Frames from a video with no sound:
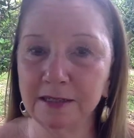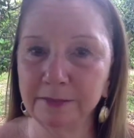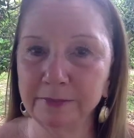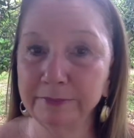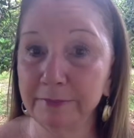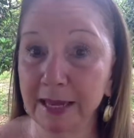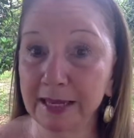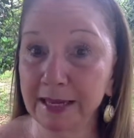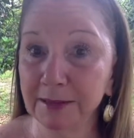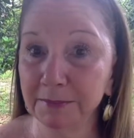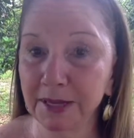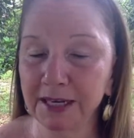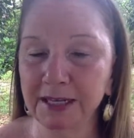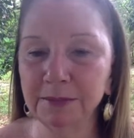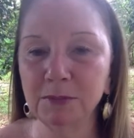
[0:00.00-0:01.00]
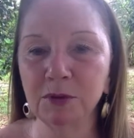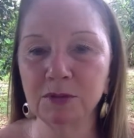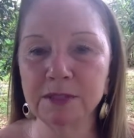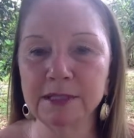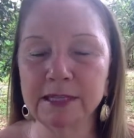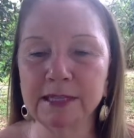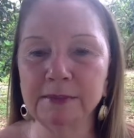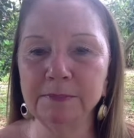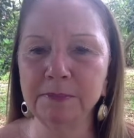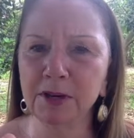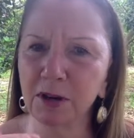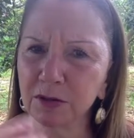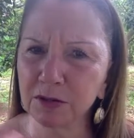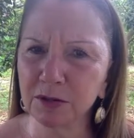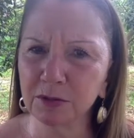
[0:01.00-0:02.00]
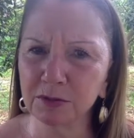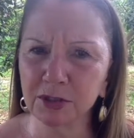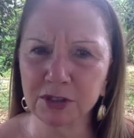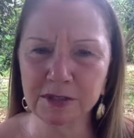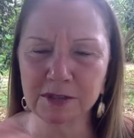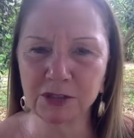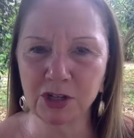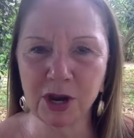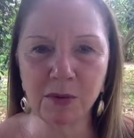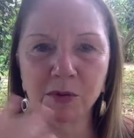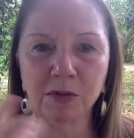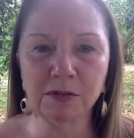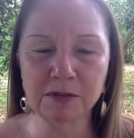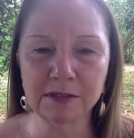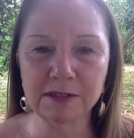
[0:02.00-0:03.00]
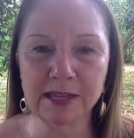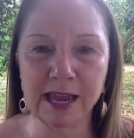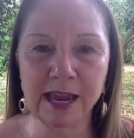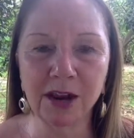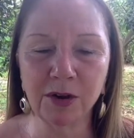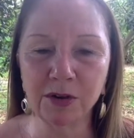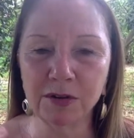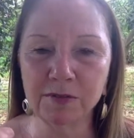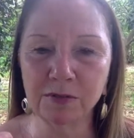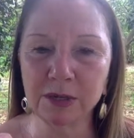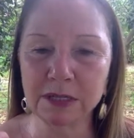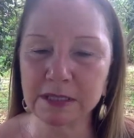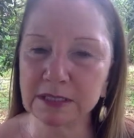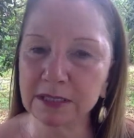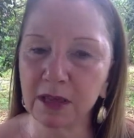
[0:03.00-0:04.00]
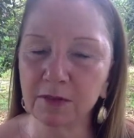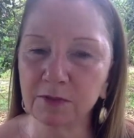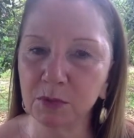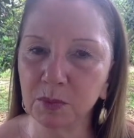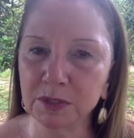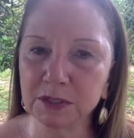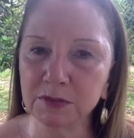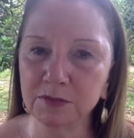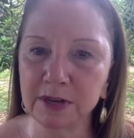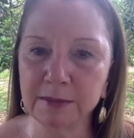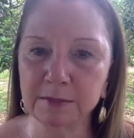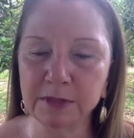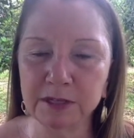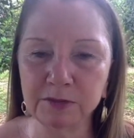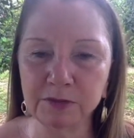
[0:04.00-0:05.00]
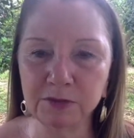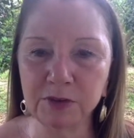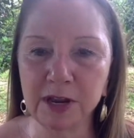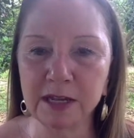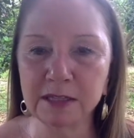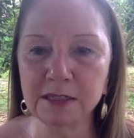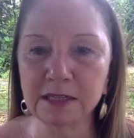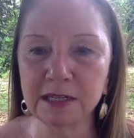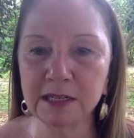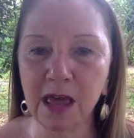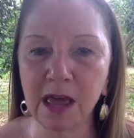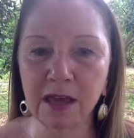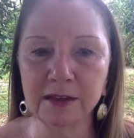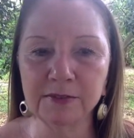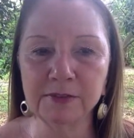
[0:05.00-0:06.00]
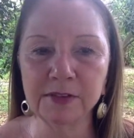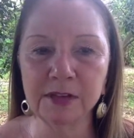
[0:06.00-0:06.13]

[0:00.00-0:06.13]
making money mostly, but also just general care of oneself and one's family and friends in life.